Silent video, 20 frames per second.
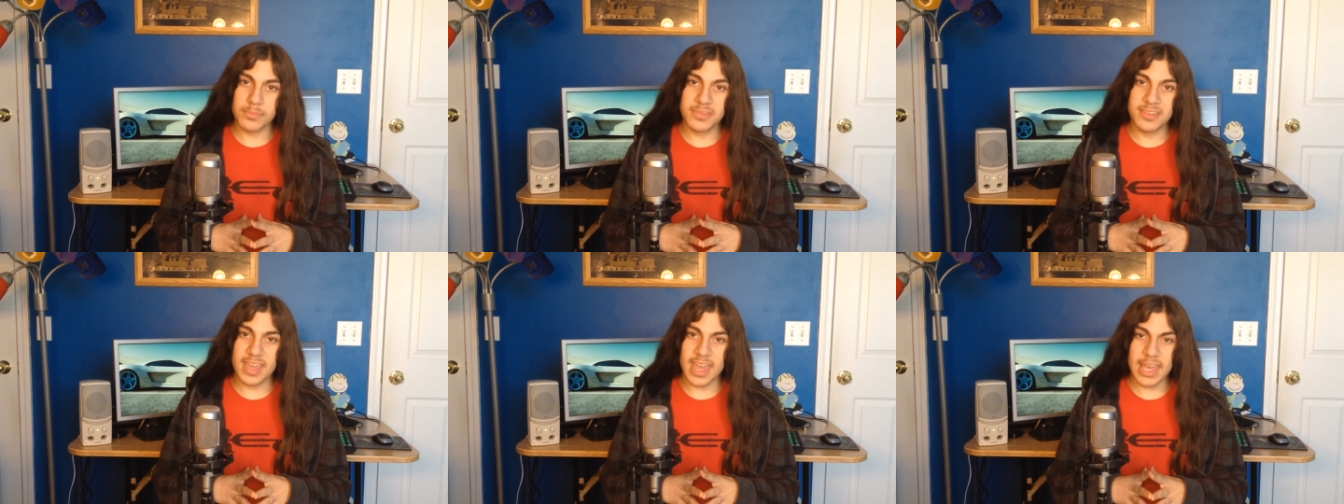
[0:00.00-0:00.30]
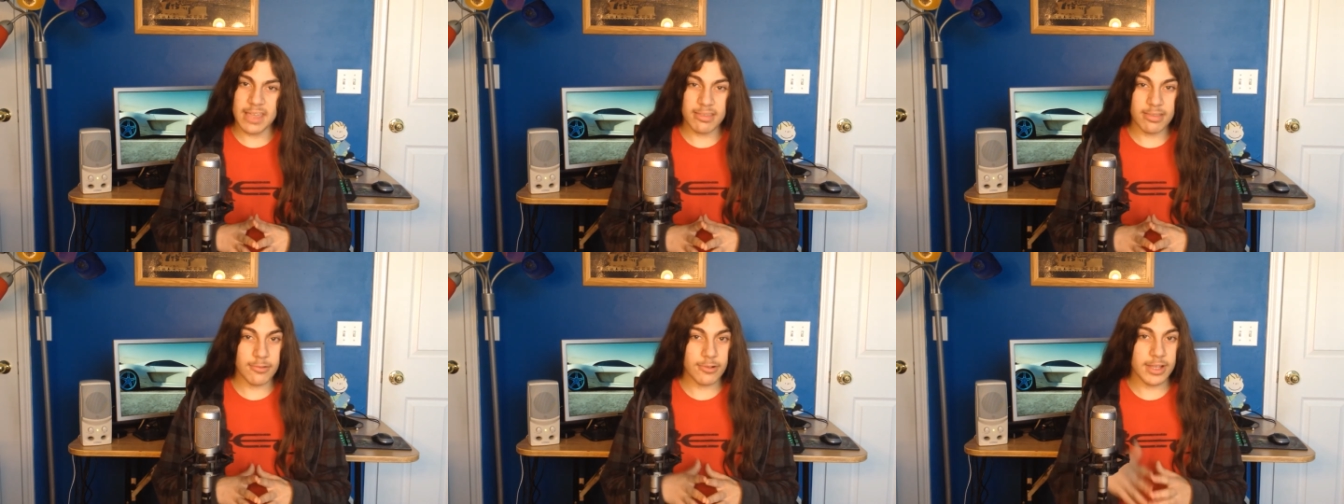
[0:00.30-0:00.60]

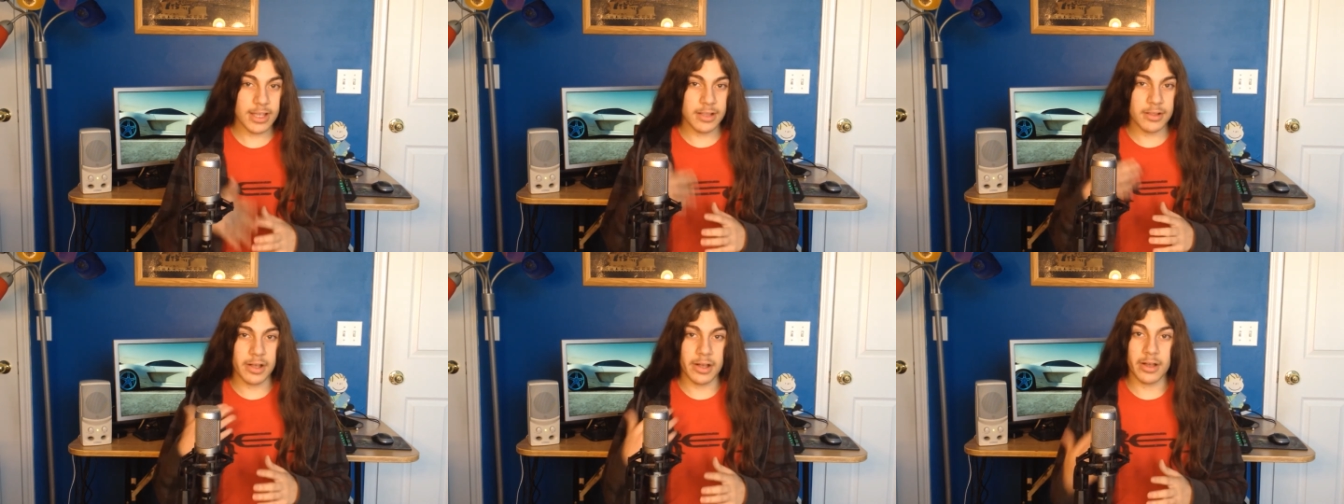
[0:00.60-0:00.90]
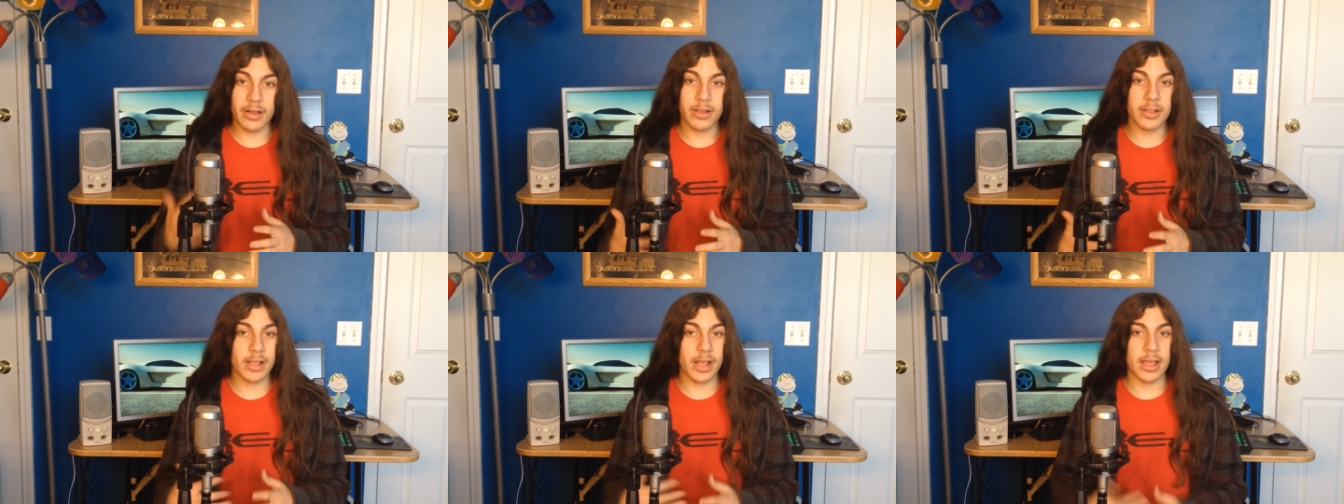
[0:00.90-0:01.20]
day three and
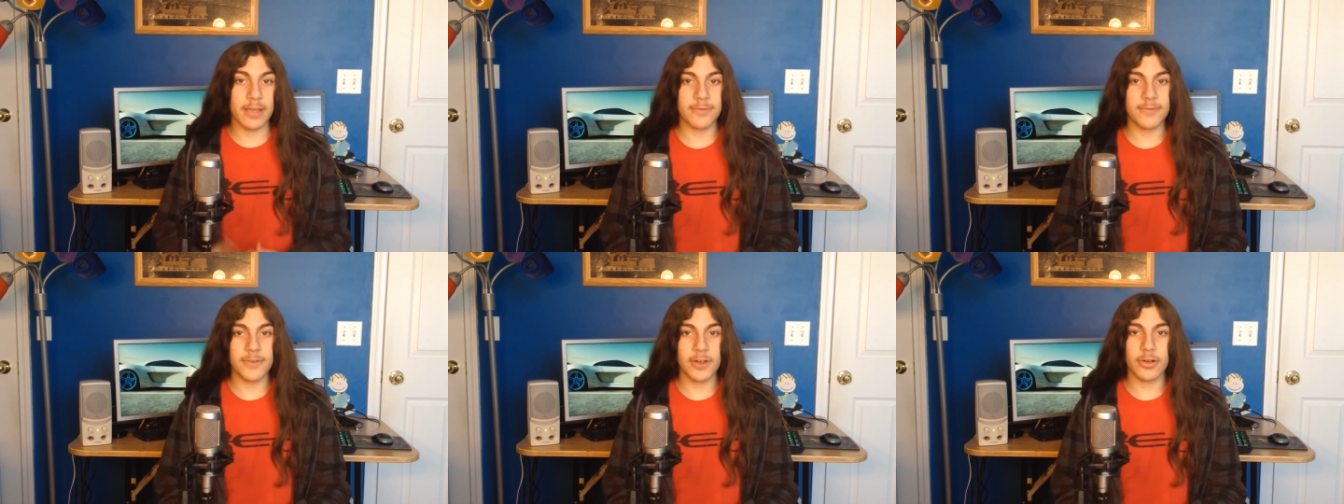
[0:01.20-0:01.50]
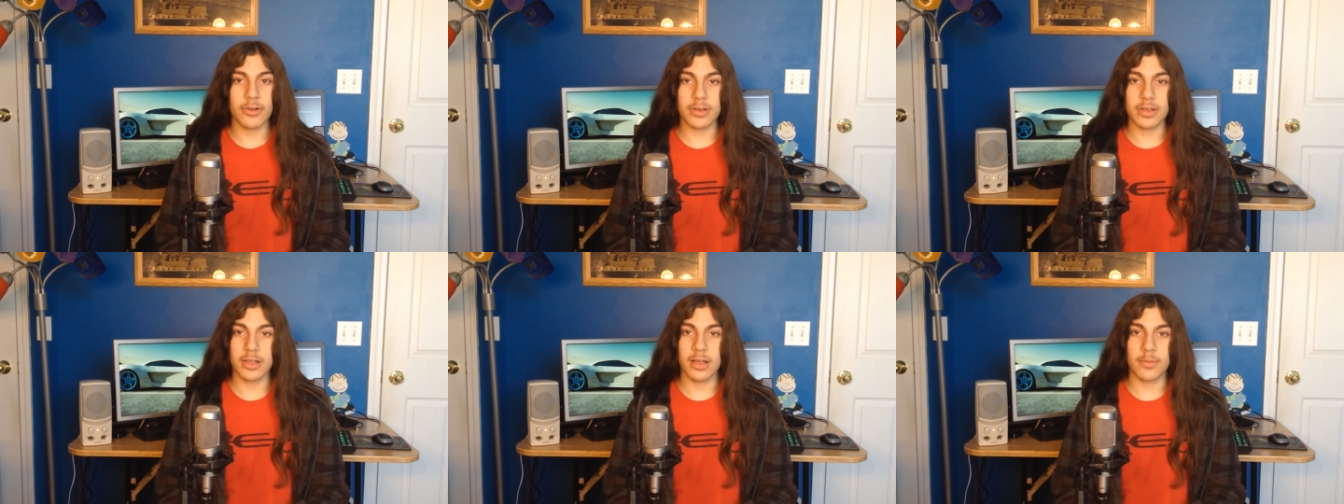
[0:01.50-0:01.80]
on, I
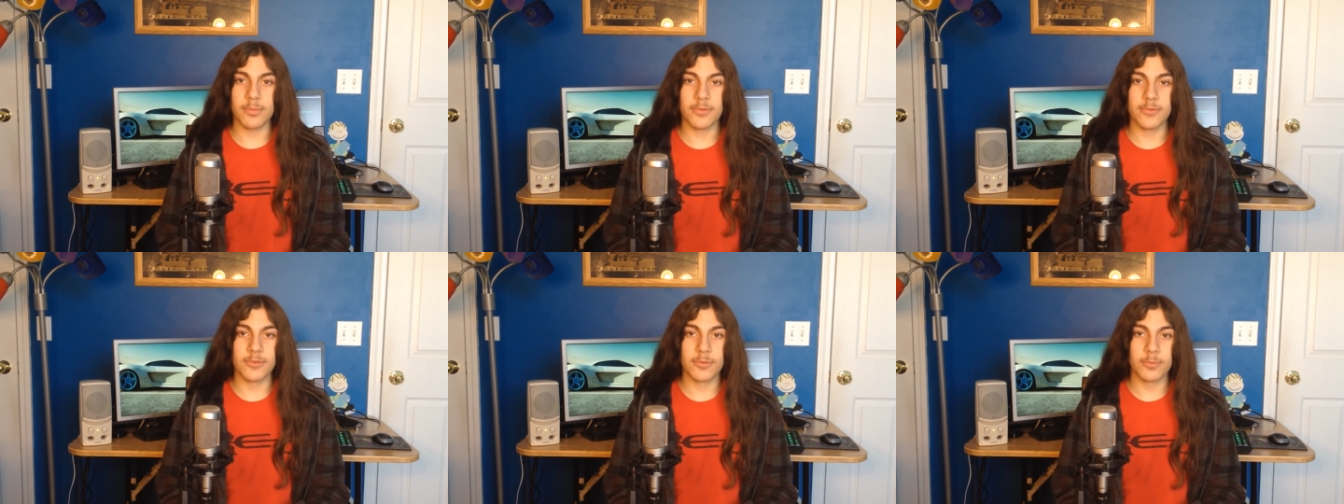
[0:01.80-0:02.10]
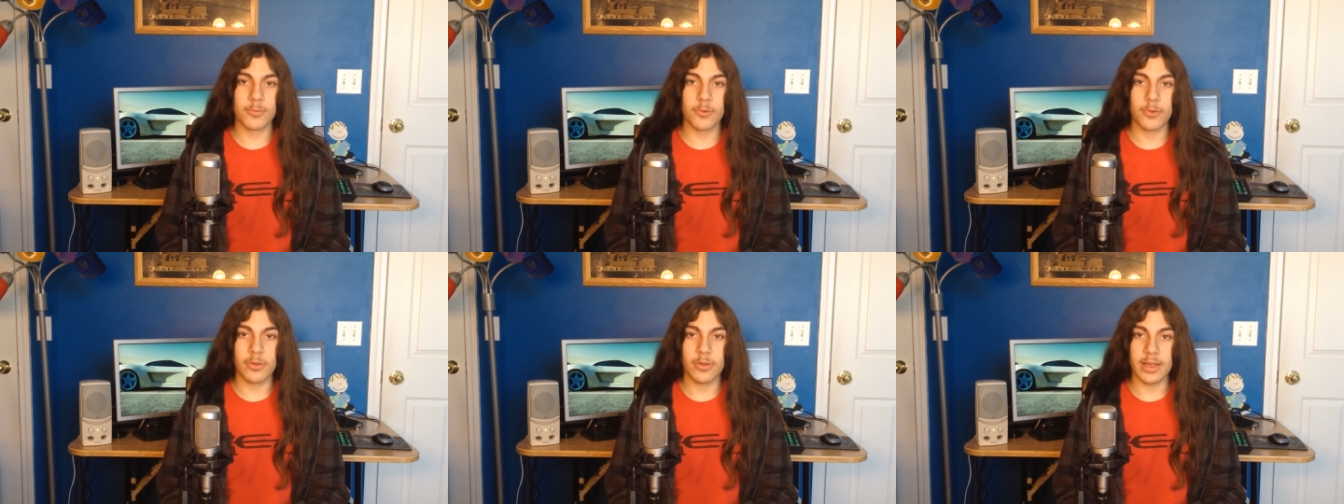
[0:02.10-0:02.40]
felt
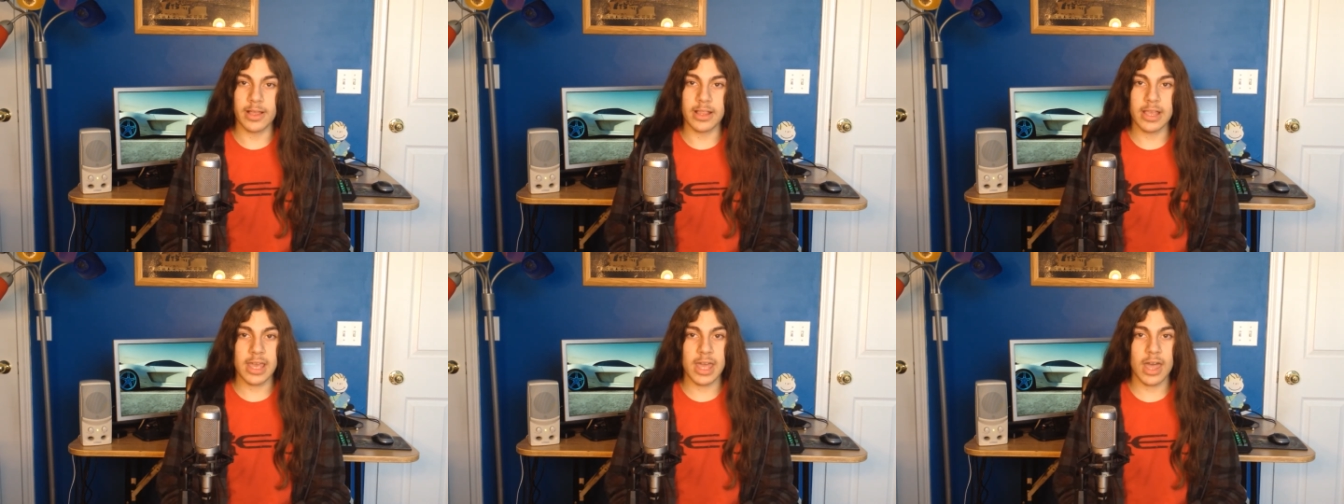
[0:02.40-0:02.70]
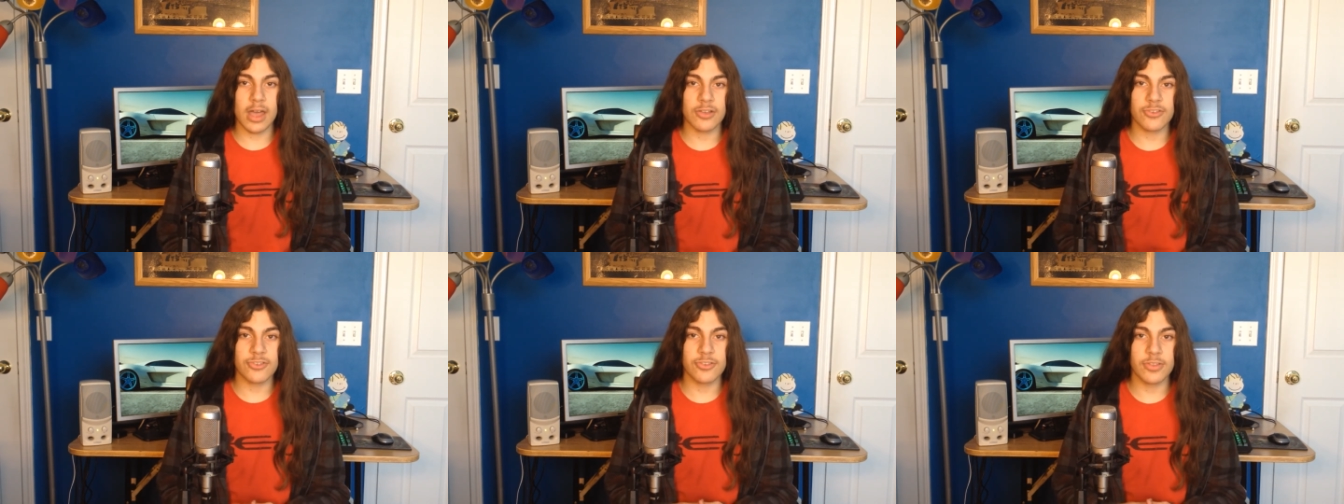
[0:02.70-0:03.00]
comfortable and I
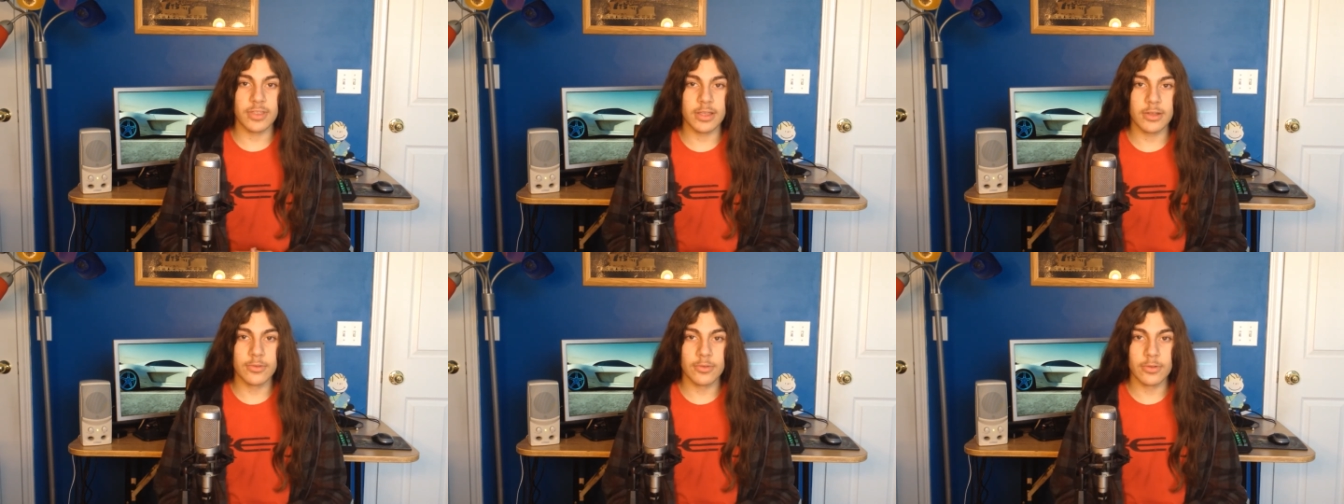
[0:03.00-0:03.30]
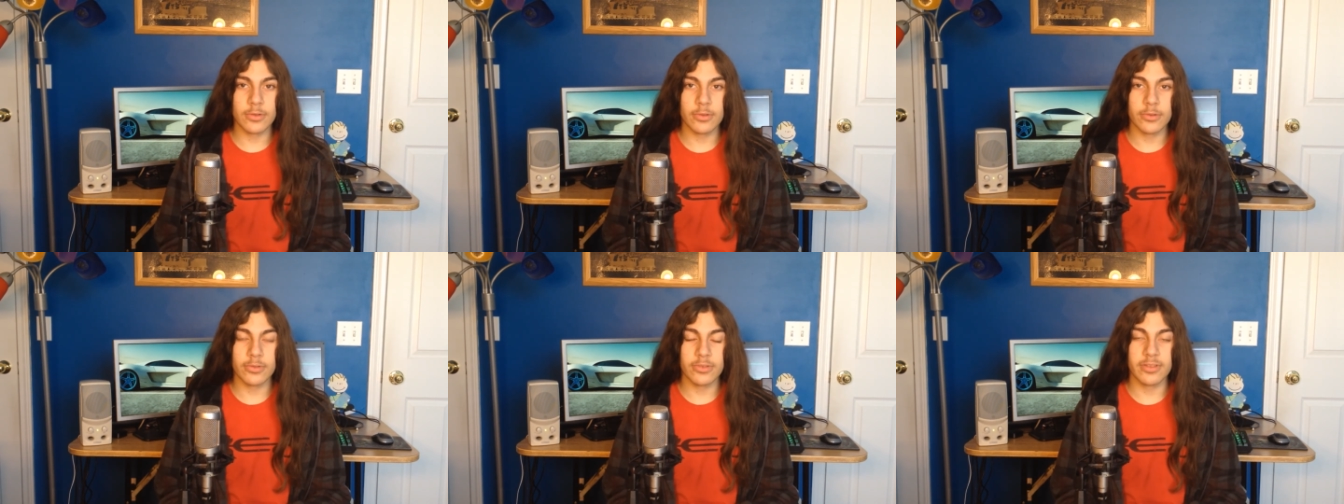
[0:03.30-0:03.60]
actually
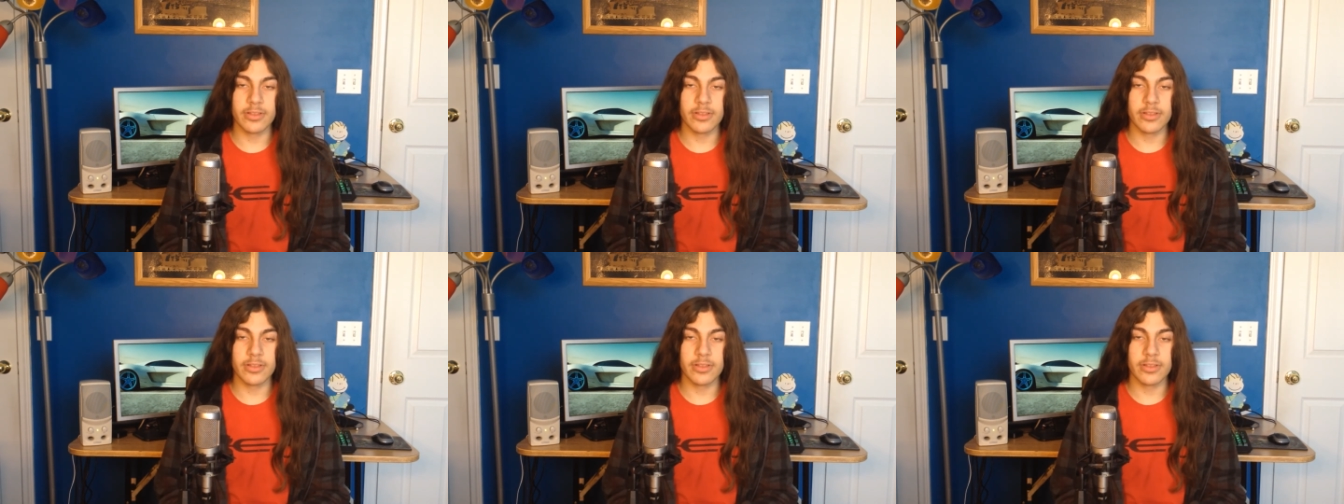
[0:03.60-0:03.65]
grew